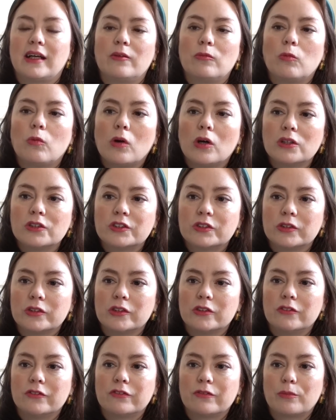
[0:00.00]
what sort
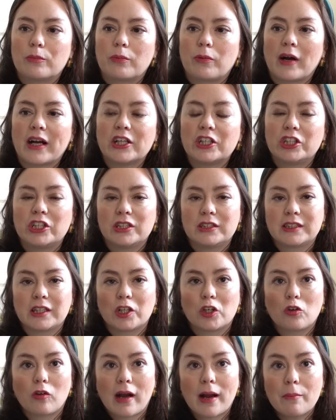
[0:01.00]
of pressures her
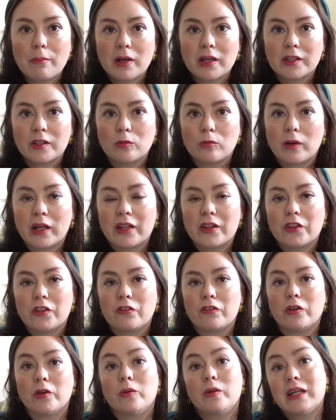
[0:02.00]
grandmother went
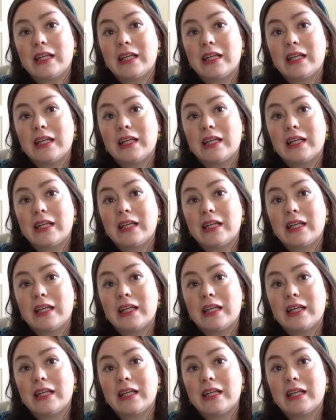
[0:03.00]
through